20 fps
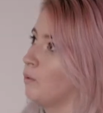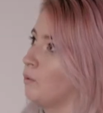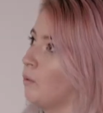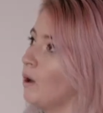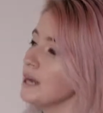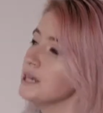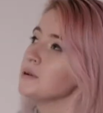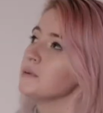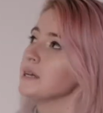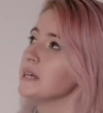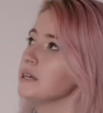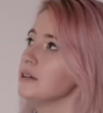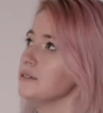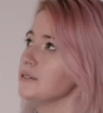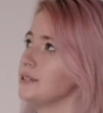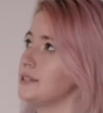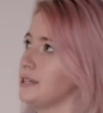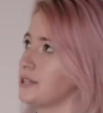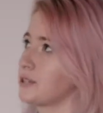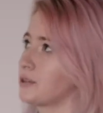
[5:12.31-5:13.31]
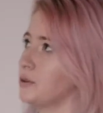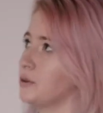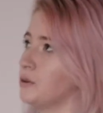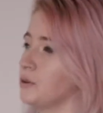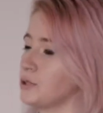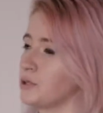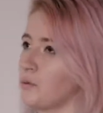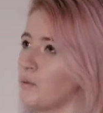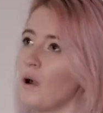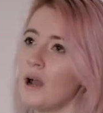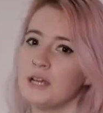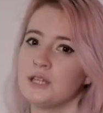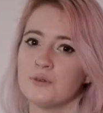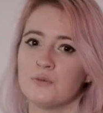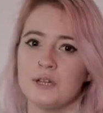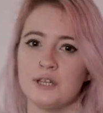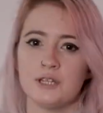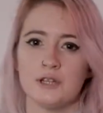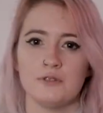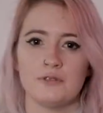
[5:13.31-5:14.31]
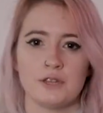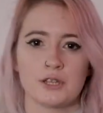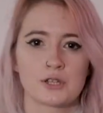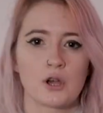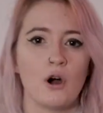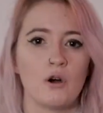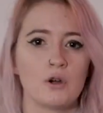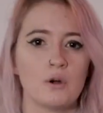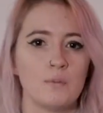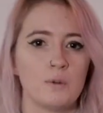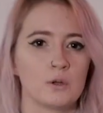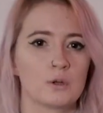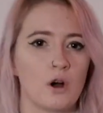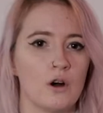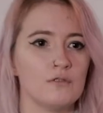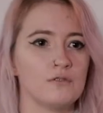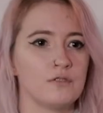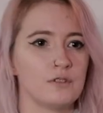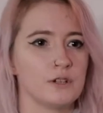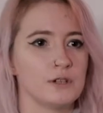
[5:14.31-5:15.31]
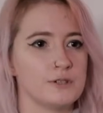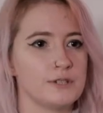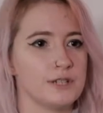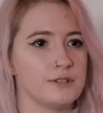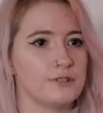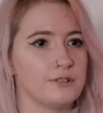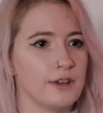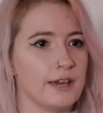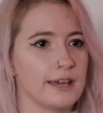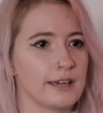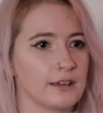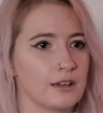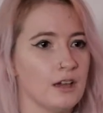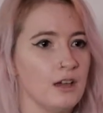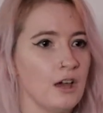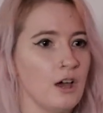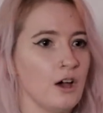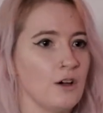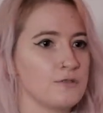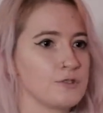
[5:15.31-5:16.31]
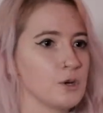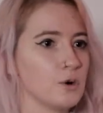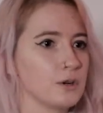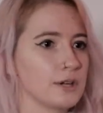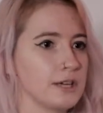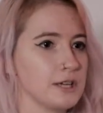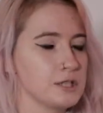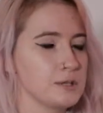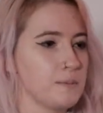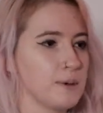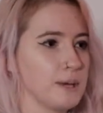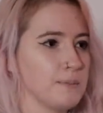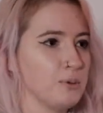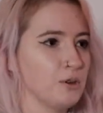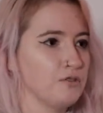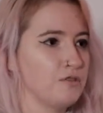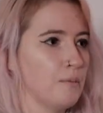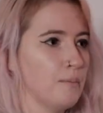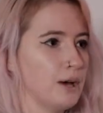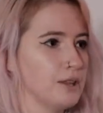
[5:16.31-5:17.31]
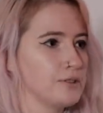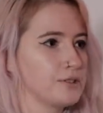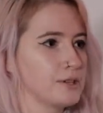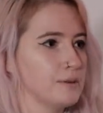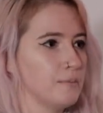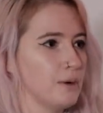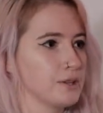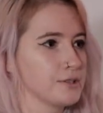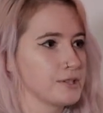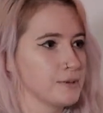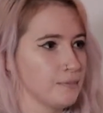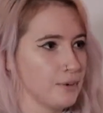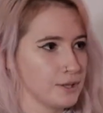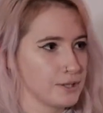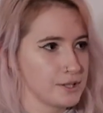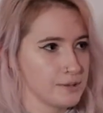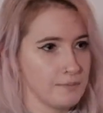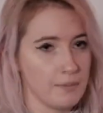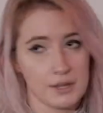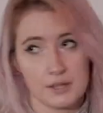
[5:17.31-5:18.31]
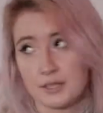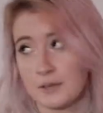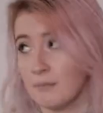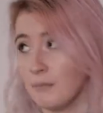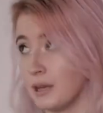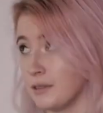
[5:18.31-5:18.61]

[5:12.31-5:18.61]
Why do we use Discord? Why do we do this horrible, convoluted thing of talking to people for months and months and months and months and